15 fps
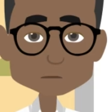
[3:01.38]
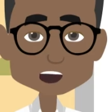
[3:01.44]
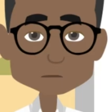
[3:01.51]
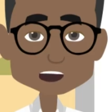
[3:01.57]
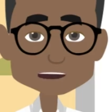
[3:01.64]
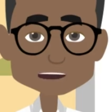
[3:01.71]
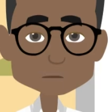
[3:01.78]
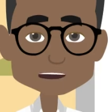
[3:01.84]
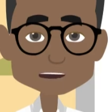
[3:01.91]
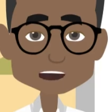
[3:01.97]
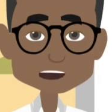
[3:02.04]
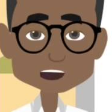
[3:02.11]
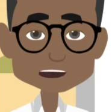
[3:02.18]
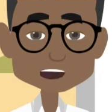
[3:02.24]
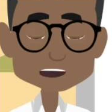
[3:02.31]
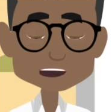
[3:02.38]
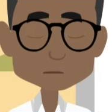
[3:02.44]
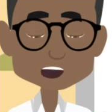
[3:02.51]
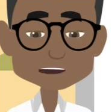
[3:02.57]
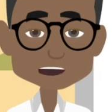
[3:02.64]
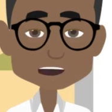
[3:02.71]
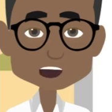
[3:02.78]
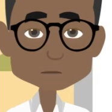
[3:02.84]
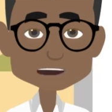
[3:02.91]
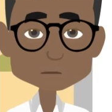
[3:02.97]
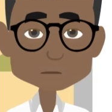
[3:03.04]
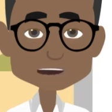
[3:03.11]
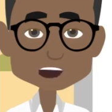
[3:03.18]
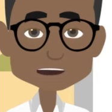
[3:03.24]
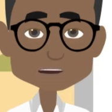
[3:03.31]
decrease with the enhance in the pump
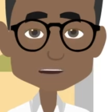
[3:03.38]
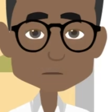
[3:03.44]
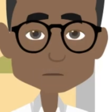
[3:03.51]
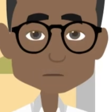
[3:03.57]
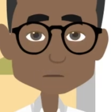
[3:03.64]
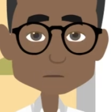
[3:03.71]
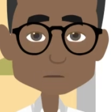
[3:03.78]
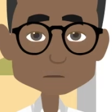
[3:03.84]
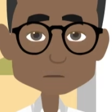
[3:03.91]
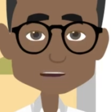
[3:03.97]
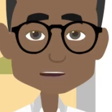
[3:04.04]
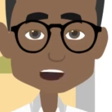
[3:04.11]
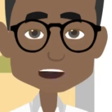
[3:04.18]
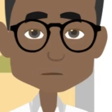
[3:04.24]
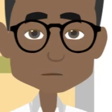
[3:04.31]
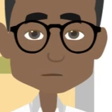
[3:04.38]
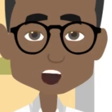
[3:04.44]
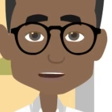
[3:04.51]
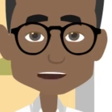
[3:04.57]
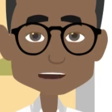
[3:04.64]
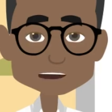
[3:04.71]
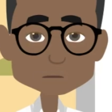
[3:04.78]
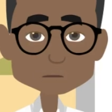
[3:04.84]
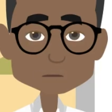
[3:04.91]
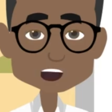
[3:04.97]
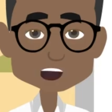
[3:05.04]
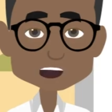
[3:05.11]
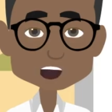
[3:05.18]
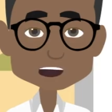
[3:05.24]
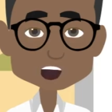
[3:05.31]
performance. Consequently, the
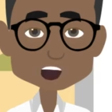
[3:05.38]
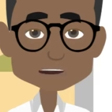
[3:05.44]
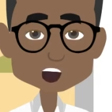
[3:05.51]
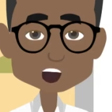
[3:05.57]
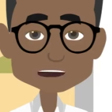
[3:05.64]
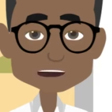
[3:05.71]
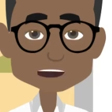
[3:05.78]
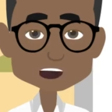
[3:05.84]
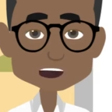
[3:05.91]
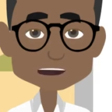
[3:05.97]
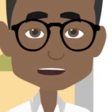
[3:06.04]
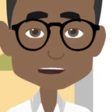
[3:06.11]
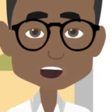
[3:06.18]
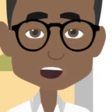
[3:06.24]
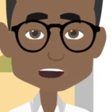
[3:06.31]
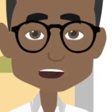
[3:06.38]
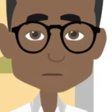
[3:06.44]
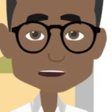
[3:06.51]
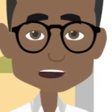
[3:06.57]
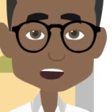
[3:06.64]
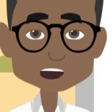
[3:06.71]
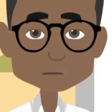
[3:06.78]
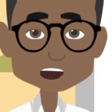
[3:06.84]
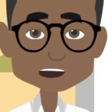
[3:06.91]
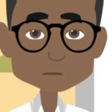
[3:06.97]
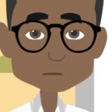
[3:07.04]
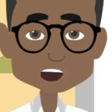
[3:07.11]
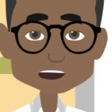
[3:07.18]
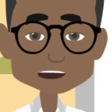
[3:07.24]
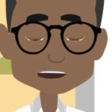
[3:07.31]
water borehole is more accurately
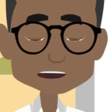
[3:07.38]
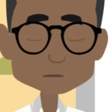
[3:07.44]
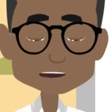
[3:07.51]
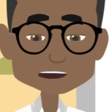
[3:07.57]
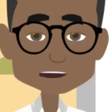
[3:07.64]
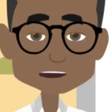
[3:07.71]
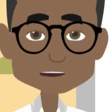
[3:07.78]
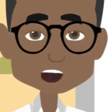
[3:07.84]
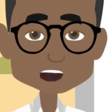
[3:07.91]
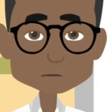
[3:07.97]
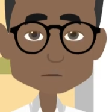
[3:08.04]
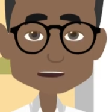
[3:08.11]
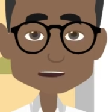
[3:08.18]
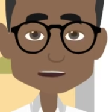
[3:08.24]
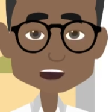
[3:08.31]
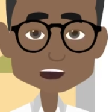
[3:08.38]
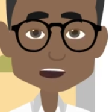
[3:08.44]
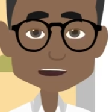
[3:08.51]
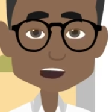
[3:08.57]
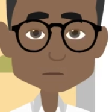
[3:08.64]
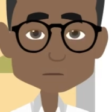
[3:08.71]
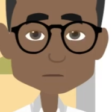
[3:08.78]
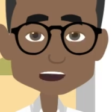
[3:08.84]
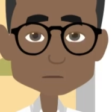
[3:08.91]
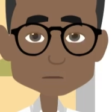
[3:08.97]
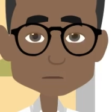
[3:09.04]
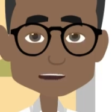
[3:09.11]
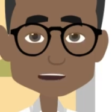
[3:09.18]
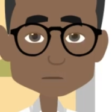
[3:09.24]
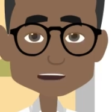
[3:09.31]
characterized by the productivity index and
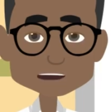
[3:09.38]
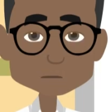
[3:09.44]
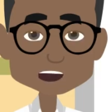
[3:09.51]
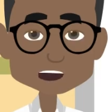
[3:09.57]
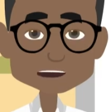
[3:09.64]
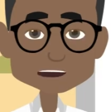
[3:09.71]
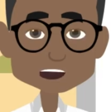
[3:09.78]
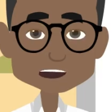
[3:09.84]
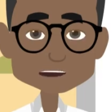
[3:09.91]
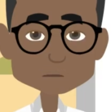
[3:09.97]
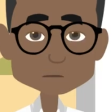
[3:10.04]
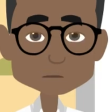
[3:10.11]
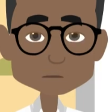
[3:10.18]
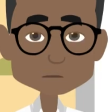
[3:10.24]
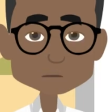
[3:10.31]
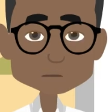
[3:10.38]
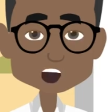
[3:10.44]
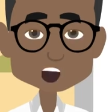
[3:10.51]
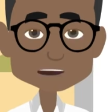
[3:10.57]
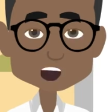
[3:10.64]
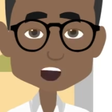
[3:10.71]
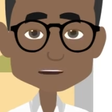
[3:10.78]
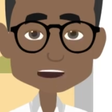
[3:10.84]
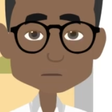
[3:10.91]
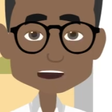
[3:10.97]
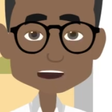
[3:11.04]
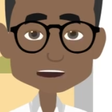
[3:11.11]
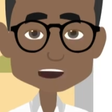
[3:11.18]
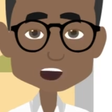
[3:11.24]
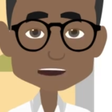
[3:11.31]
specific flow rate. It is
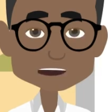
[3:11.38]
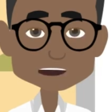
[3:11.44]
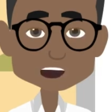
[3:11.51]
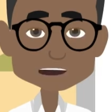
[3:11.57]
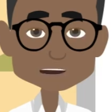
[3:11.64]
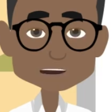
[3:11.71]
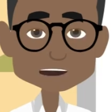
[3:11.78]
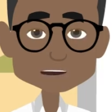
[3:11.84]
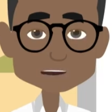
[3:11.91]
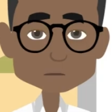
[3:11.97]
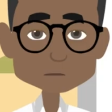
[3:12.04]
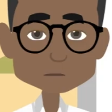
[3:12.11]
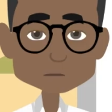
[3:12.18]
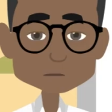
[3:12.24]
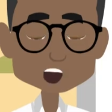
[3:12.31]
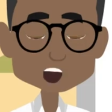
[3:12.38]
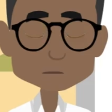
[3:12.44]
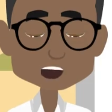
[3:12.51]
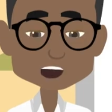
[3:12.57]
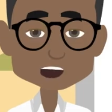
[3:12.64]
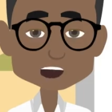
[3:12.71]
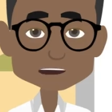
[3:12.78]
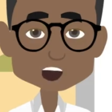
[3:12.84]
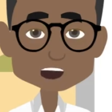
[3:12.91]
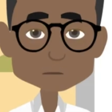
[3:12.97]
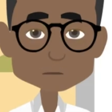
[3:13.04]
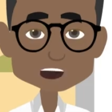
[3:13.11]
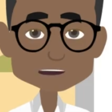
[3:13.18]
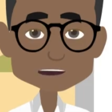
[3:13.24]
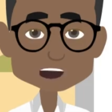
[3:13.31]
necessary to make not one, but two measurements
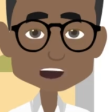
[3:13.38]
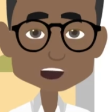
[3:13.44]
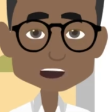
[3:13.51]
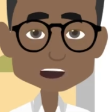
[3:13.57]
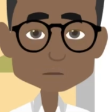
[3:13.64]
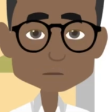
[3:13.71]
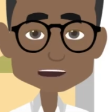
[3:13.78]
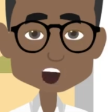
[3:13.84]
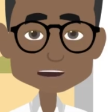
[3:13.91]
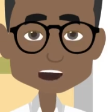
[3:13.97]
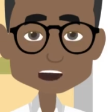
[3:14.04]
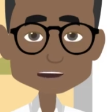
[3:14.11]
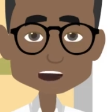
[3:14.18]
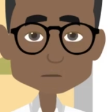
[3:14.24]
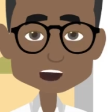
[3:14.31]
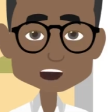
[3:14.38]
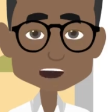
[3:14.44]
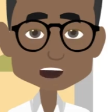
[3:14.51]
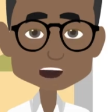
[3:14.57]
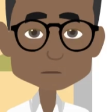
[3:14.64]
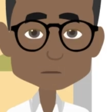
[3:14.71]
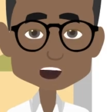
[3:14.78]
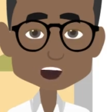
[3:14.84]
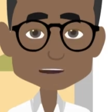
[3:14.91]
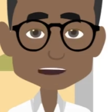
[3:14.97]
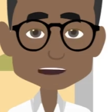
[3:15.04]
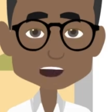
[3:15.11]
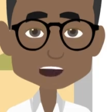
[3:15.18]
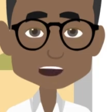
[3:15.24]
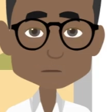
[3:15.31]
of the dynamic level at different indicators of
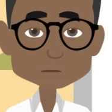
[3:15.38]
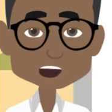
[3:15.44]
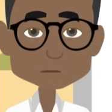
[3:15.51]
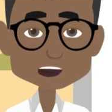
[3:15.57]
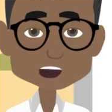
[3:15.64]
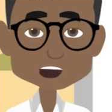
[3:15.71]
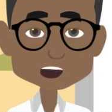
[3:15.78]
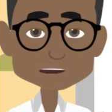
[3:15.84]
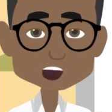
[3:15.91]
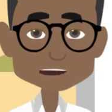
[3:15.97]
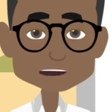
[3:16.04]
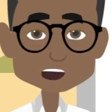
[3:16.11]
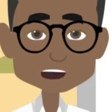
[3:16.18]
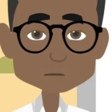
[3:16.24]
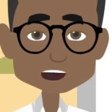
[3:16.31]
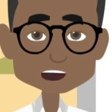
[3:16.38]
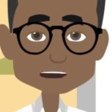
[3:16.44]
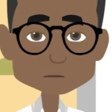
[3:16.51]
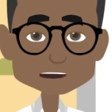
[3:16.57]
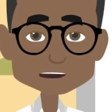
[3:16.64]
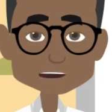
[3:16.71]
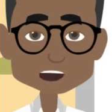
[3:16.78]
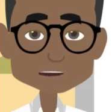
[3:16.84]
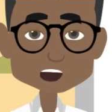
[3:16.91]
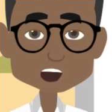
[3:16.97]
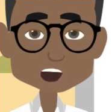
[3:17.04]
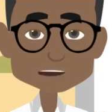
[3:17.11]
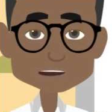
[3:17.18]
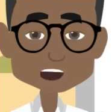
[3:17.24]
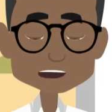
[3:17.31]
the intensity of water intake to
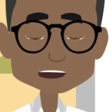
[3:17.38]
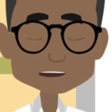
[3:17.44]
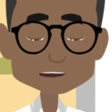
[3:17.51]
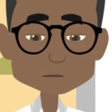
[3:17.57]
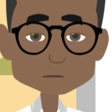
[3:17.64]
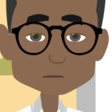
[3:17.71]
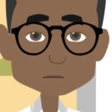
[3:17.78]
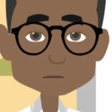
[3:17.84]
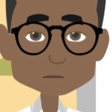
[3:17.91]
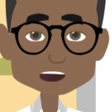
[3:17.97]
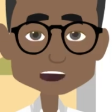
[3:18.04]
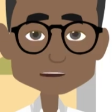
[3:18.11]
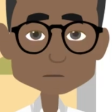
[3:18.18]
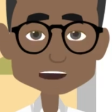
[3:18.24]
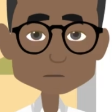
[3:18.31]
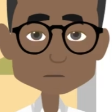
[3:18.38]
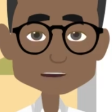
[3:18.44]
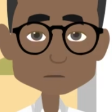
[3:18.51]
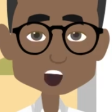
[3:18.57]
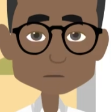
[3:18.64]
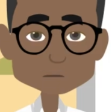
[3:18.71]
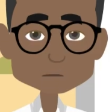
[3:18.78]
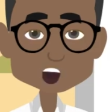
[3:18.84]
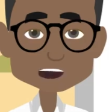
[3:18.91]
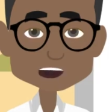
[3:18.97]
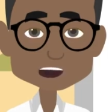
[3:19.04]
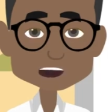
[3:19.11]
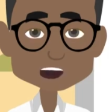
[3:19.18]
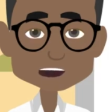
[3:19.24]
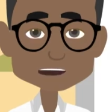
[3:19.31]
calculate the latter. The specific flow
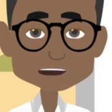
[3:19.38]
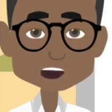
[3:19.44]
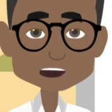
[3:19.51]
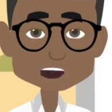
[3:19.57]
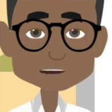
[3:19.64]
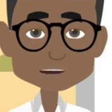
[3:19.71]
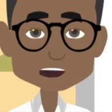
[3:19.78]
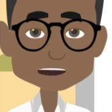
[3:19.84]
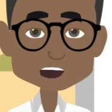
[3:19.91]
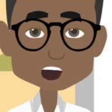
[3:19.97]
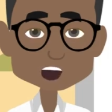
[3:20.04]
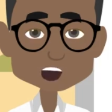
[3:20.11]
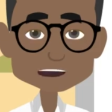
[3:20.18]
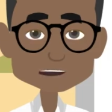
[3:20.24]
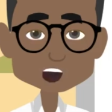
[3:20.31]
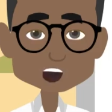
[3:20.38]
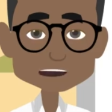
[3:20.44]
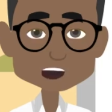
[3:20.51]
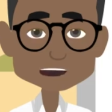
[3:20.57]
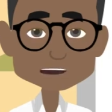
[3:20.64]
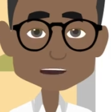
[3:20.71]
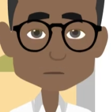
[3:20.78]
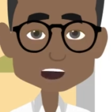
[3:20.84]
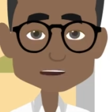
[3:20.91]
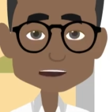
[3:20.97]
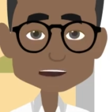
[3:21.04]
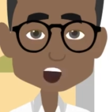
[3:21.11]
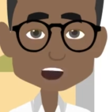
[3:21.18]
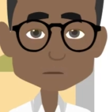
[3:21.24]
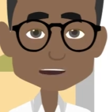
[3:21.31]
rate of a well is the volume of water received
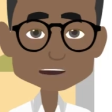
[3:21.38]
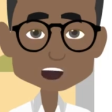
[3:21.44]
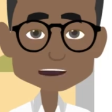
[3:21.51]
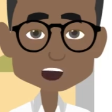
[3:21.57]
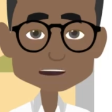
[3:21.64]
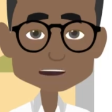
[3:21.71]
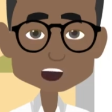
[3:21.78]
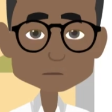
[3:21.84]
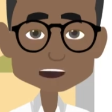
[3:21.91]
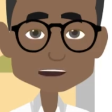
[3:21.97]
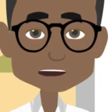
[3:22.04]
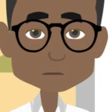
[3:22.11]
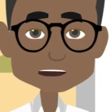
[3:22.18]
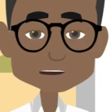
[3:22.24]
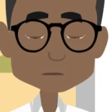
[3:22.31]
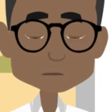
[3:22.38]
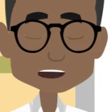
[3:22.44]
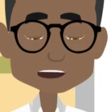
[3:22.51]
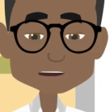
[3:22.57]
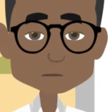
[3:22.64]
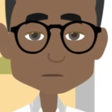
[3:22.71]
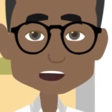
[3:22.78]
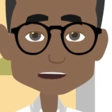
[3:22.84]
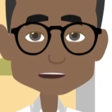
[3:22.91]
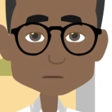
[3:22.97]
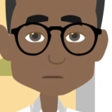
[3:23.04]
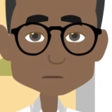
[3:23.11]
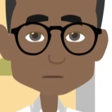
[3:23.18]
when its level decreases for each meter.